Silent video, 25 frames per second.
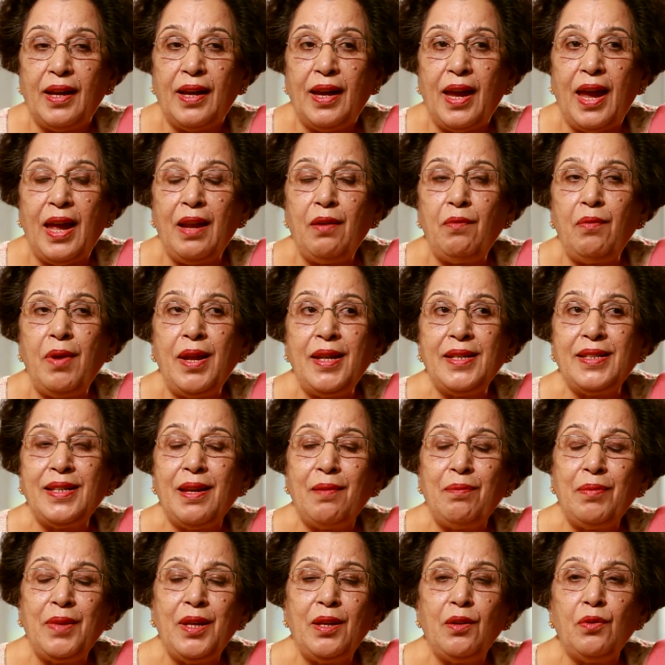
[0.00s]
And when
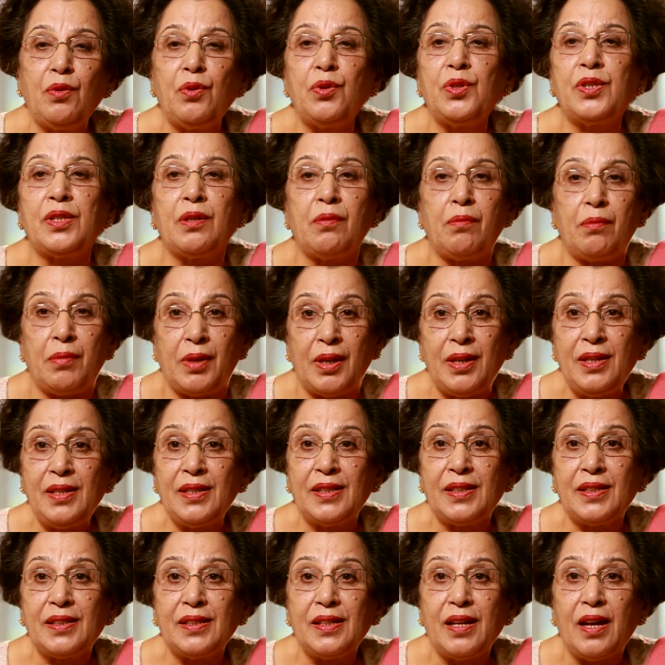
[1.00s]
something goes
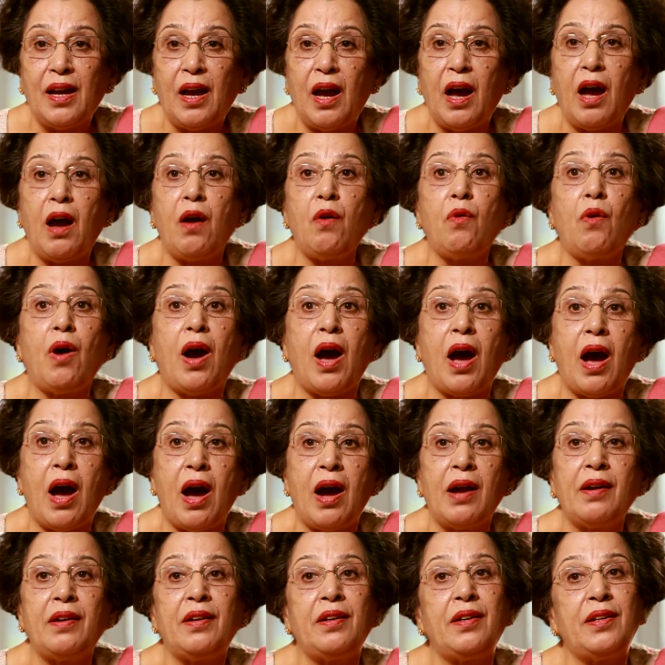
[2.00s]
amiss, how
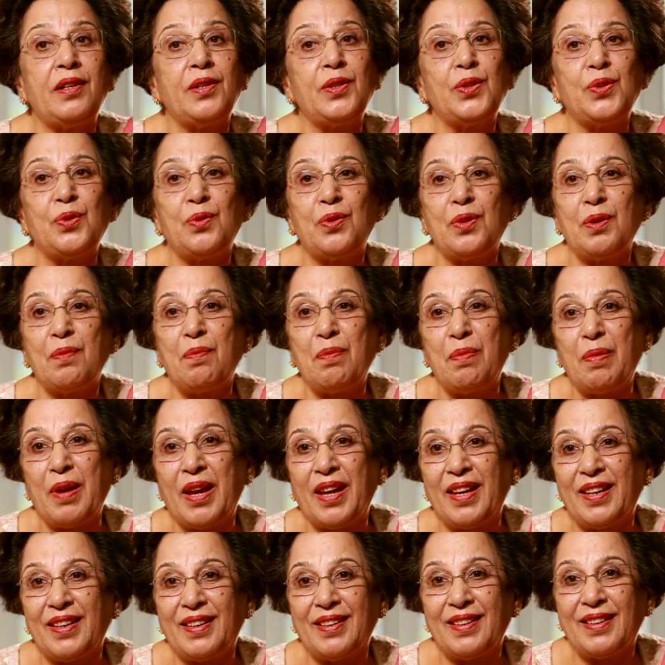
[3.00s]
hard it is to repair.